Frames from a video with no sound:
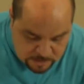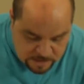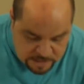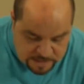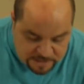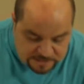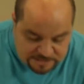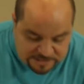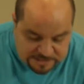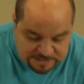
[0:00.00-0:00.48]

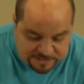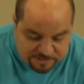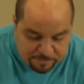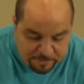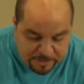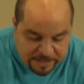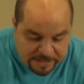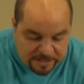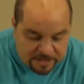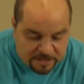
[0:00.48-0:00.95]
And it says,
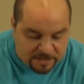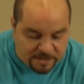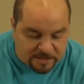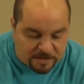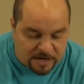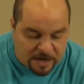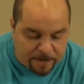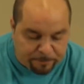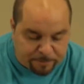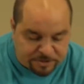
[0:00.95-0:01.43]
immediately
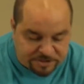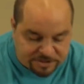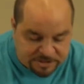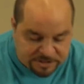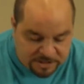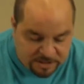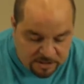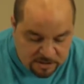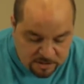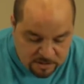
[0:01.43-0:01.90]
the
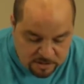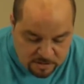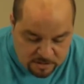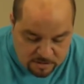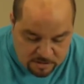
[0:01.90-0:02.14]
leprosy